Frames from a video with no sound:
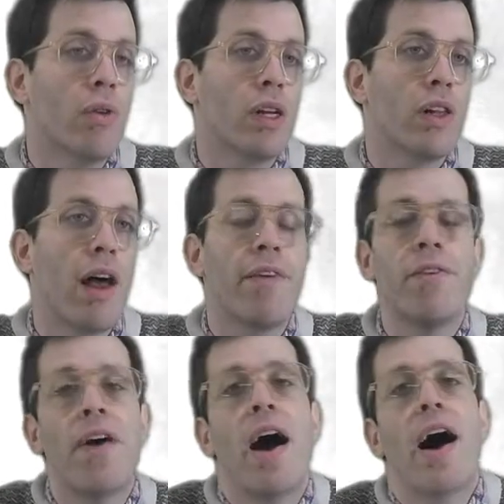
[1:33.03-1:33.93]
real
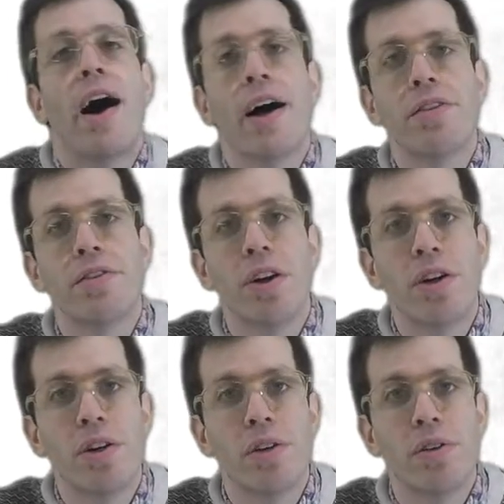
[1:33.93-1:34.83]
life.
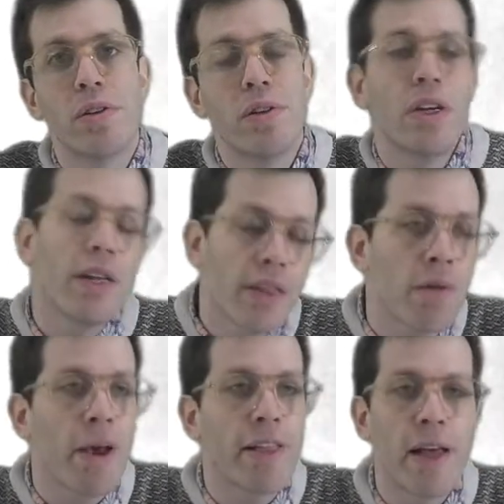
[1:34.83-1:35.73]
So you can
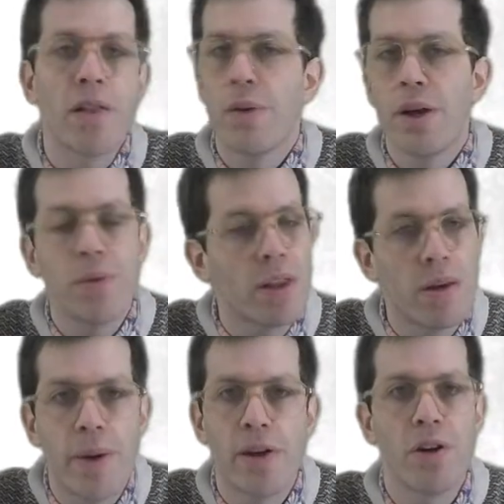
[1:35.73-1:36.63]
think about that the way you would
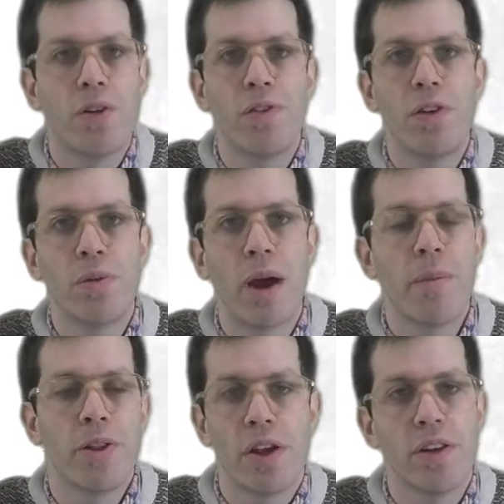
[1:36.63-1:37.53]
think about an old film
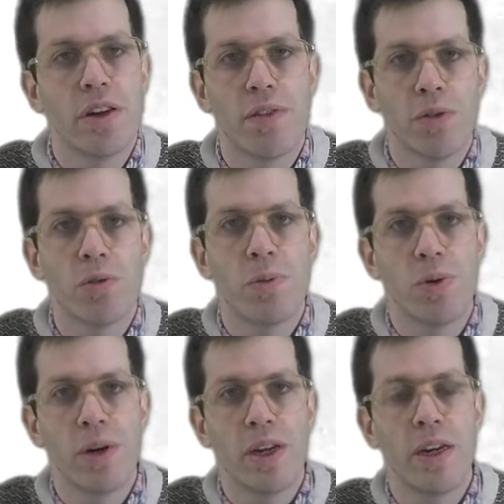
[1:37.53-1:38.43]
camera. The only difference
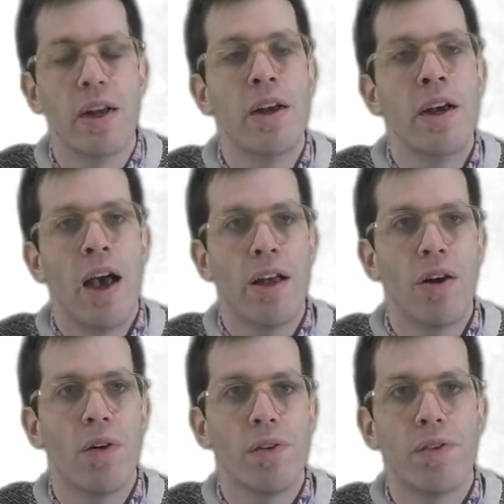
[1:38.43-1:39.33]
between
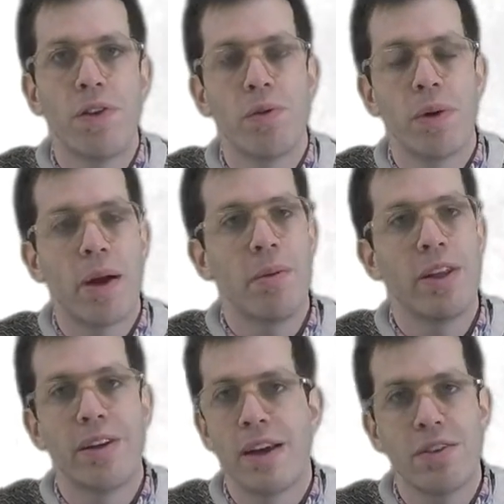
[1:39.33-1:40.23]
an old film
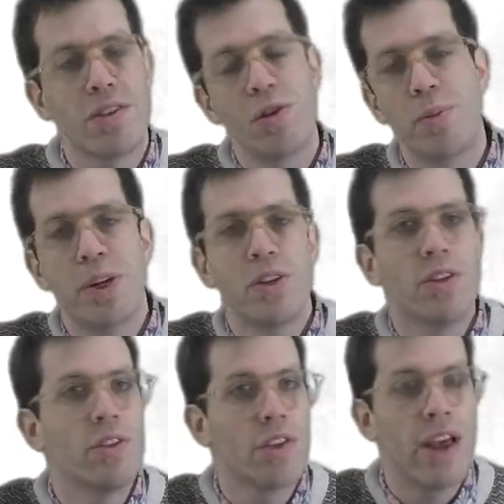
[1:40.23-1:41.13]
camera that takes still
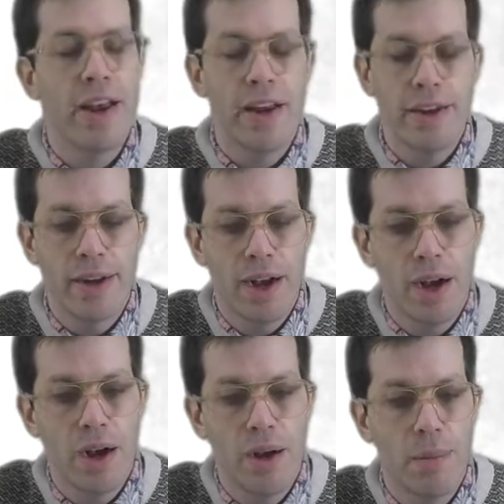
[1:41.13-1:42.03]
pictures and
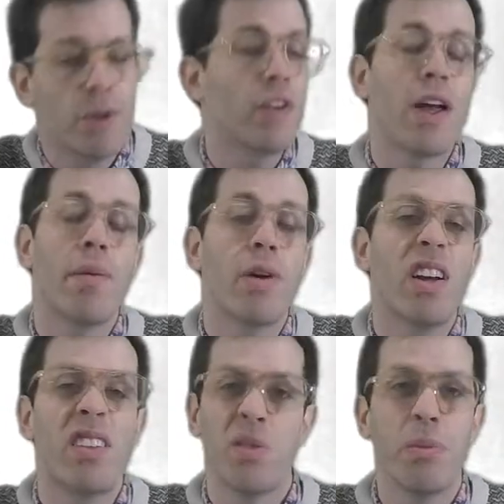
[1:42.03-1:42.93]
a movie
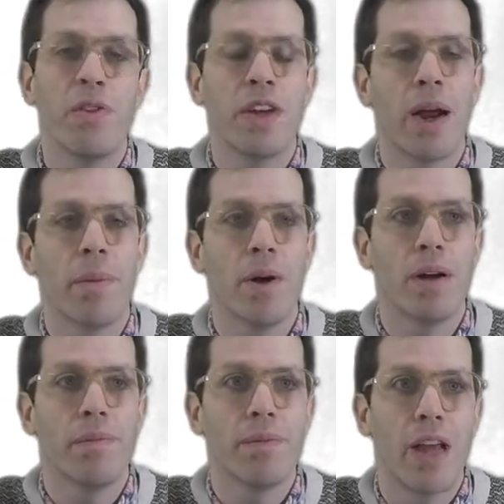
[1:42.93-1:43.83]
camera is a movie
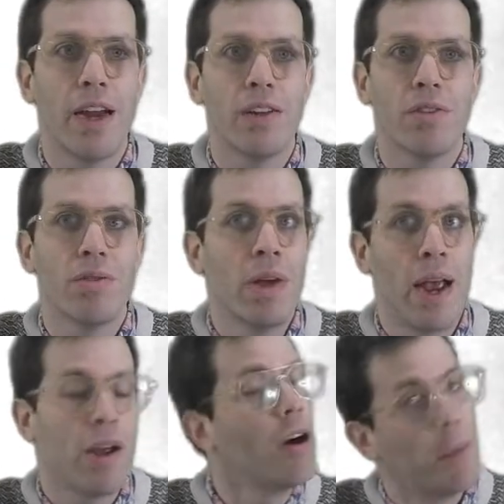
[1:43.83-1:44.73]
camera takes
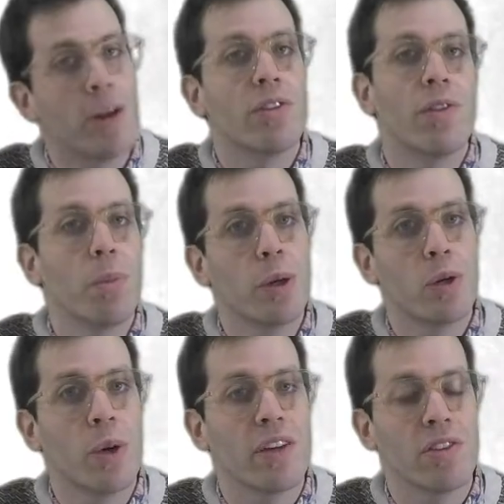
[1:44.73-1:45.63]
a whole bunch of them
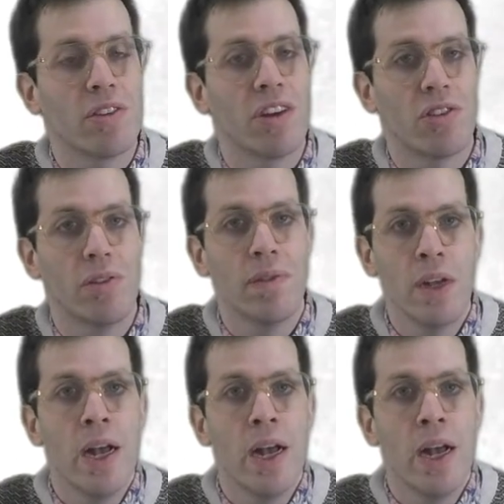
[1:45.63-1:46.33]
in quick succession.